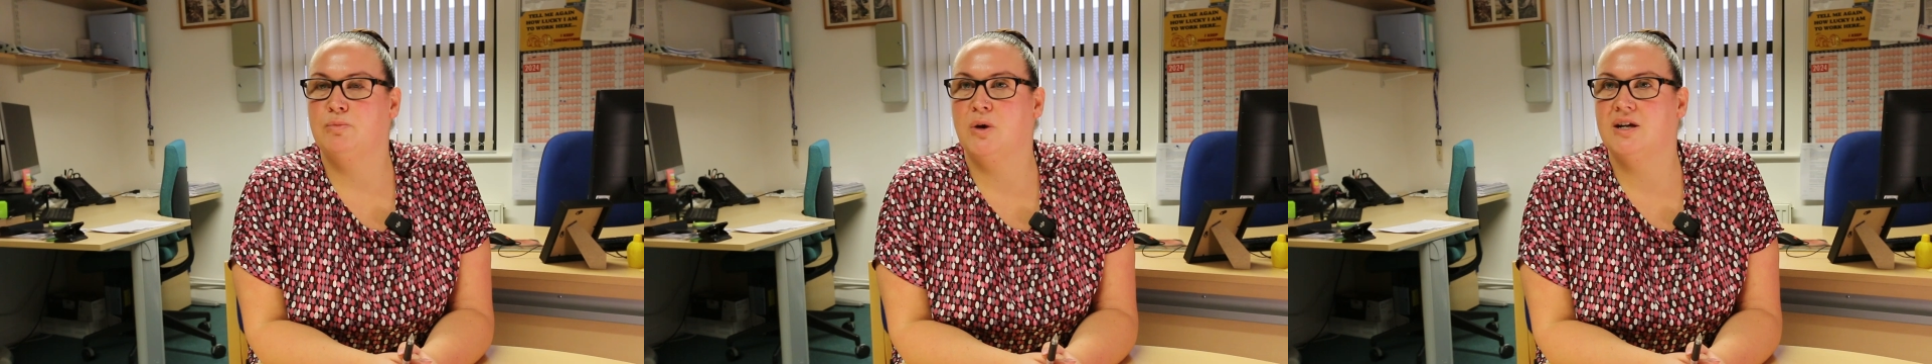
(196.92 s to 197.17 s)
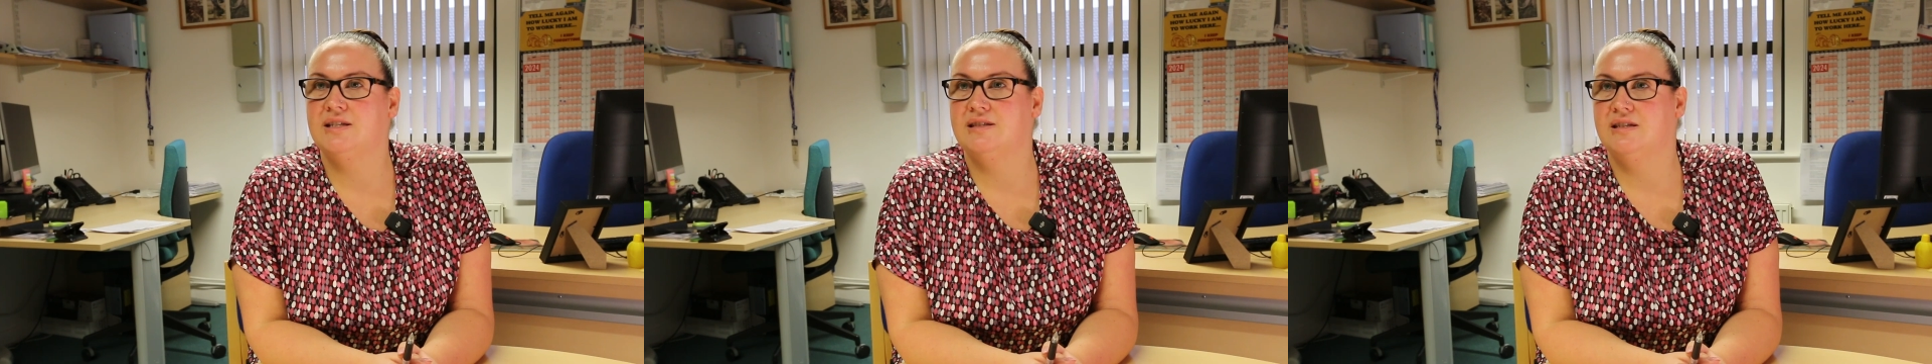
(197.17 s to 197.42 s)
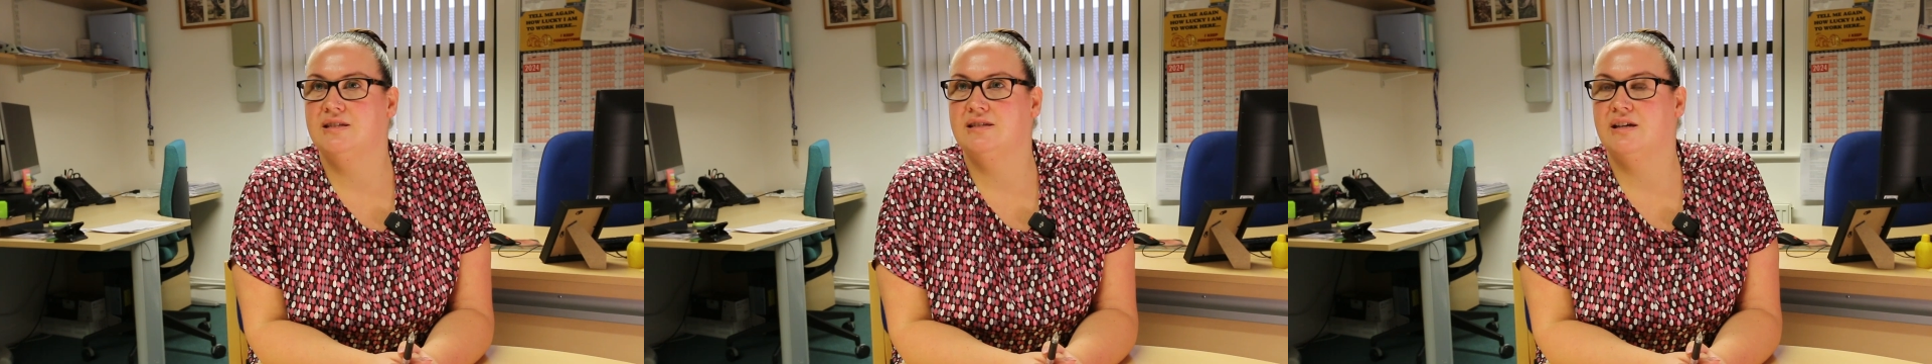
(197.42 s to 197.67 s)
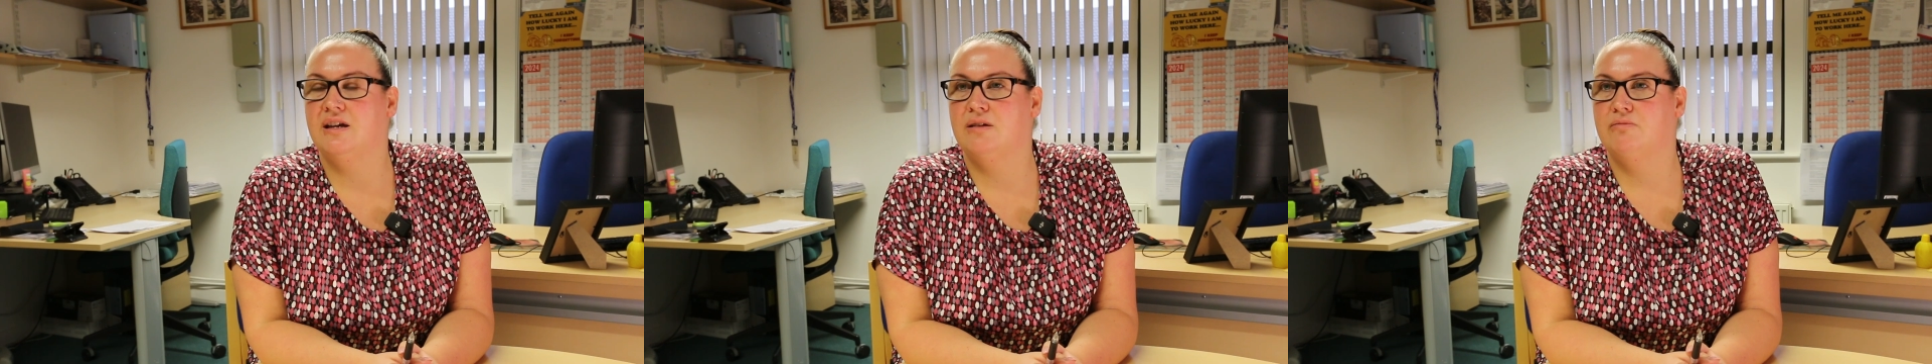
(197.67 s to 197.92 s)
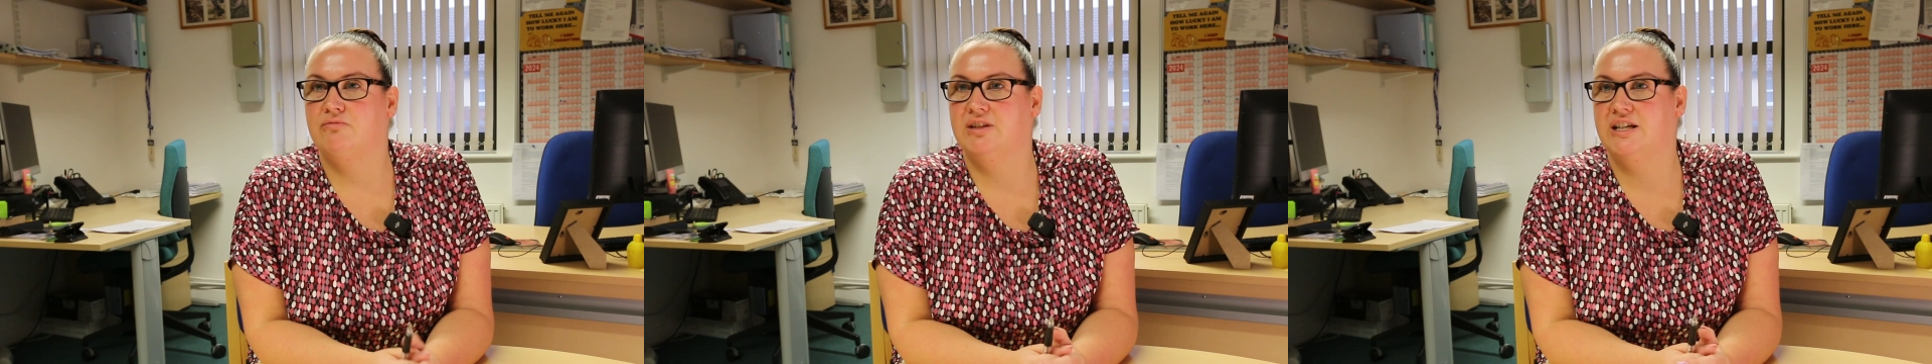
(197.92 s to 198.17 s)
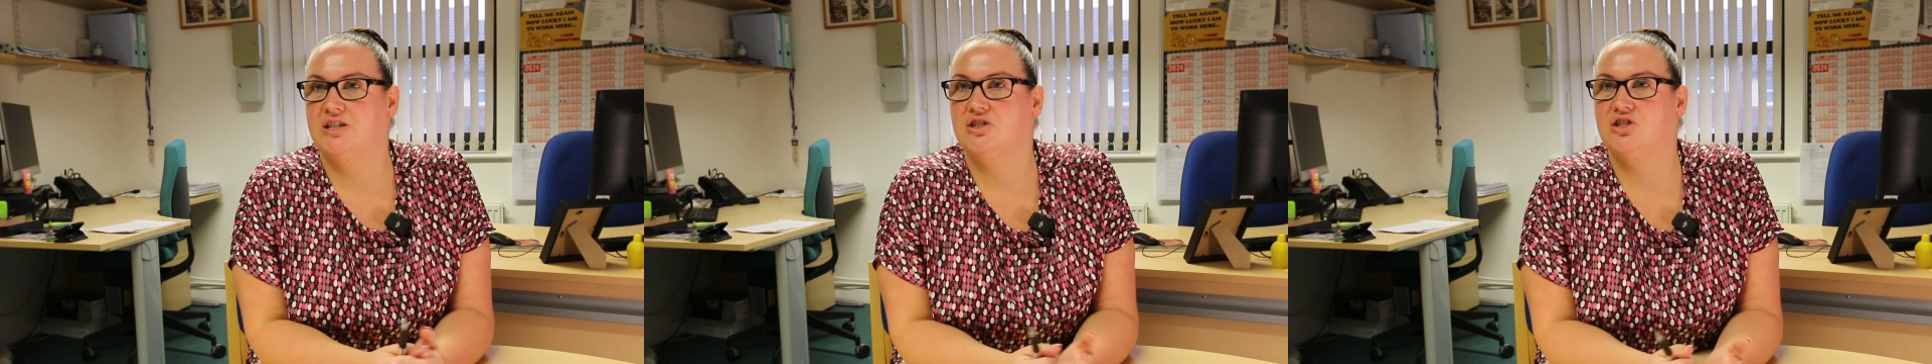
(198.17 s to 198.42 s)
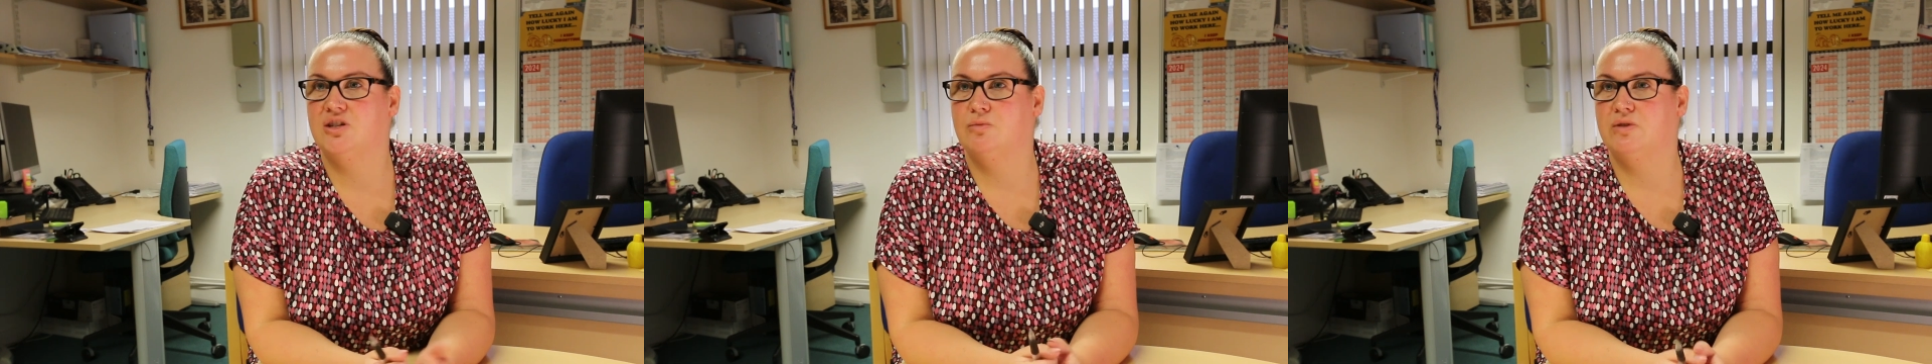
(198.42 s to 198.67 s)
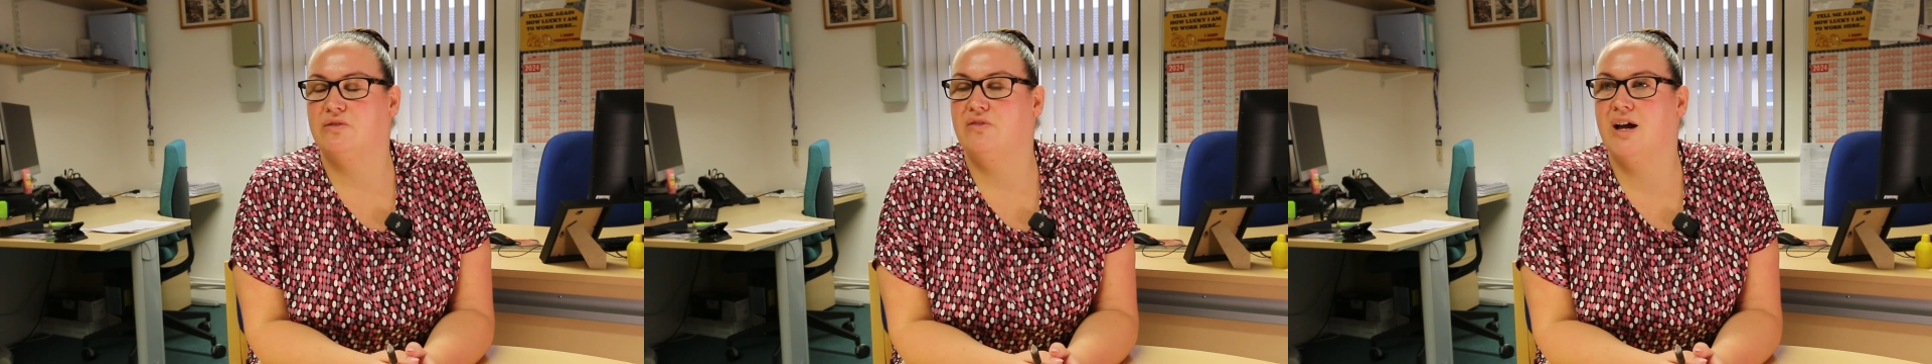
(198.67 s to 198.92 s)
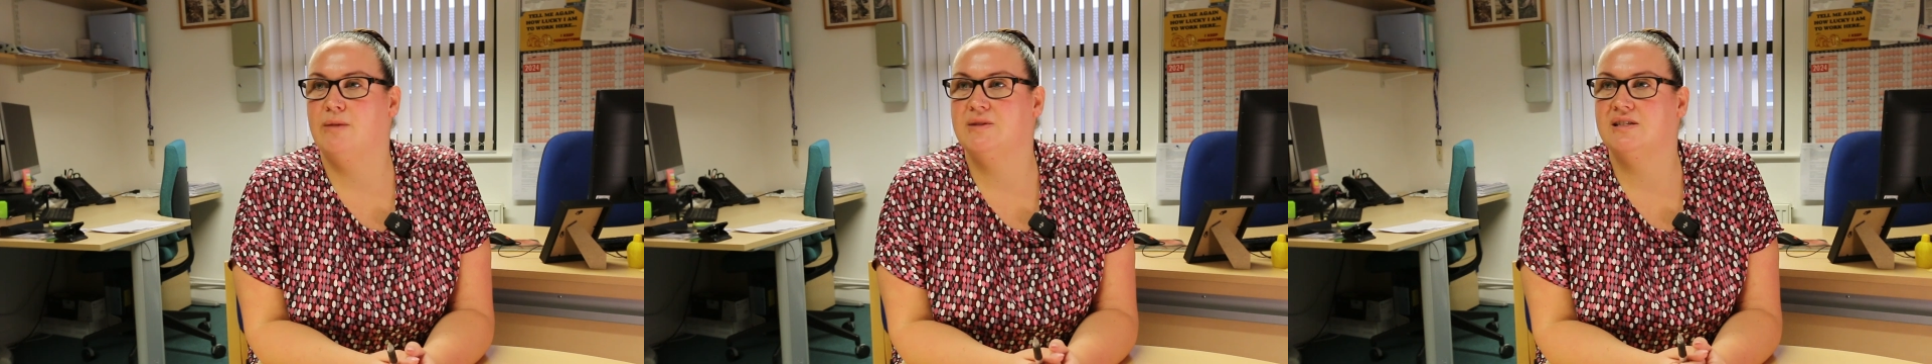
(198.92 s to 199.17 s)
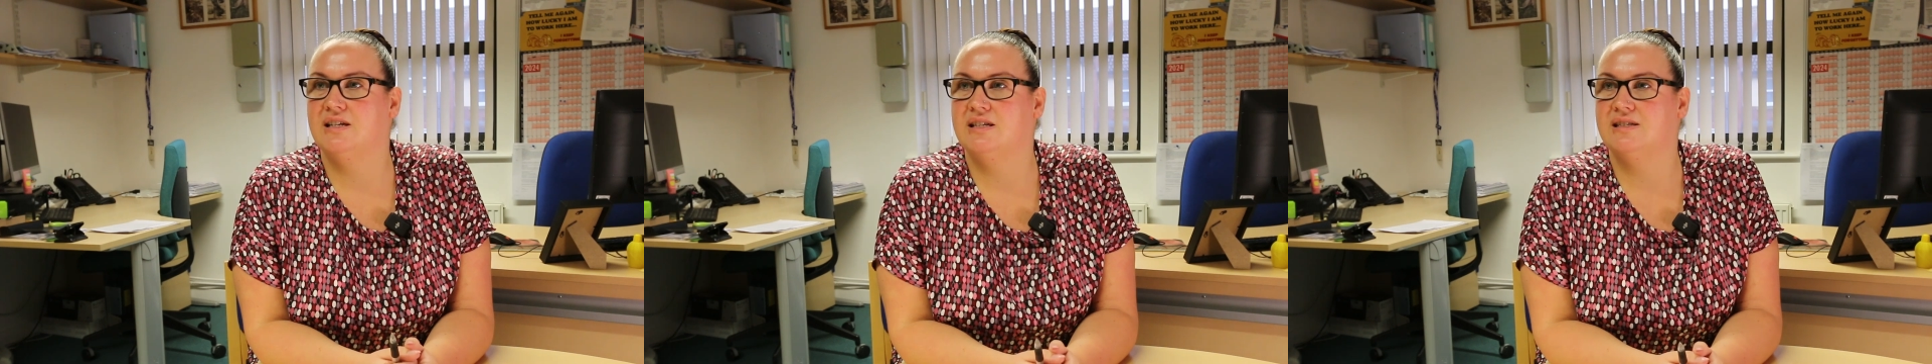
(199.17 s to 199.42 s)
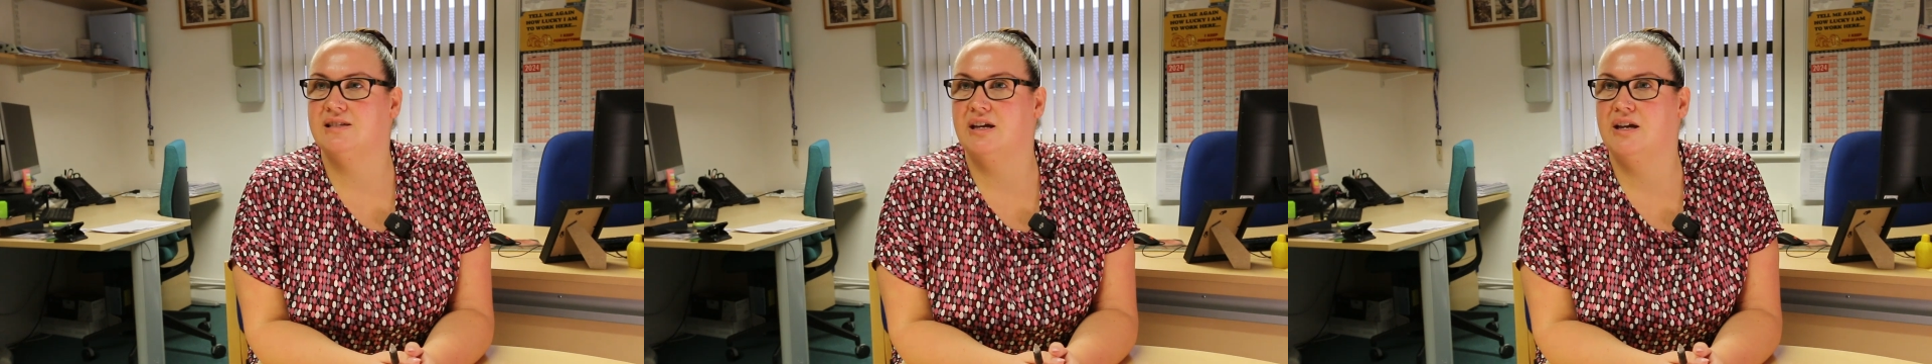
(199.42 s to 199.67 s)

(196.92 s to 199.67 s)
practice's relationship with the pharmacies,